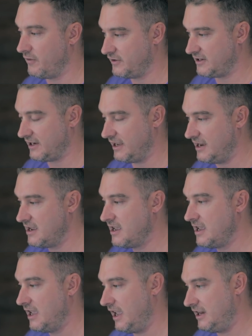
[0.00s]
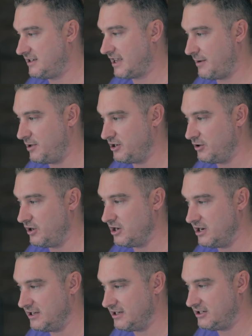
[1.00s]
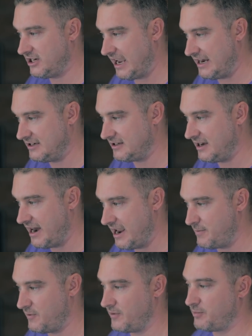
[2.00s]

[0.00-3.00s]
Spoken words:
Obviously each time you do it you need to change the name